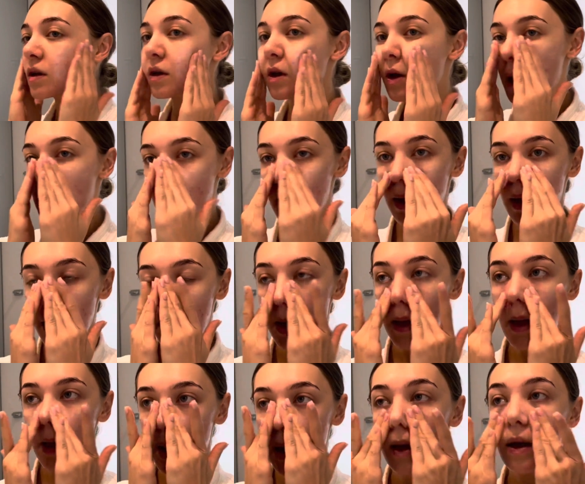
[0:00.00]
cream,
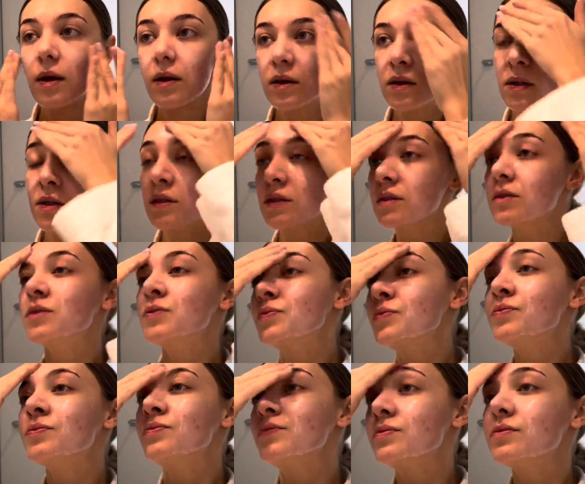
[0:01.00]
and then
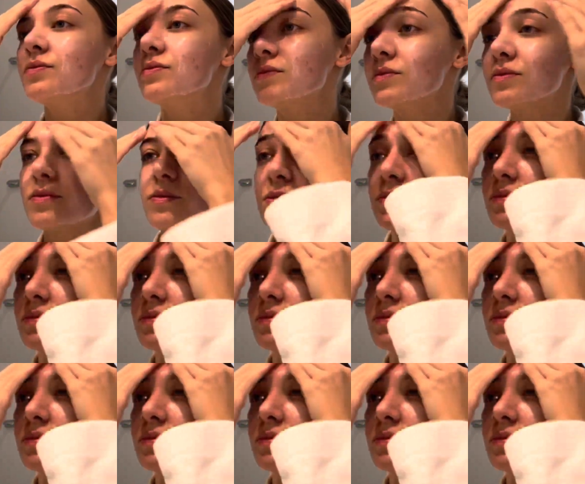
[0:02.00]
afterwards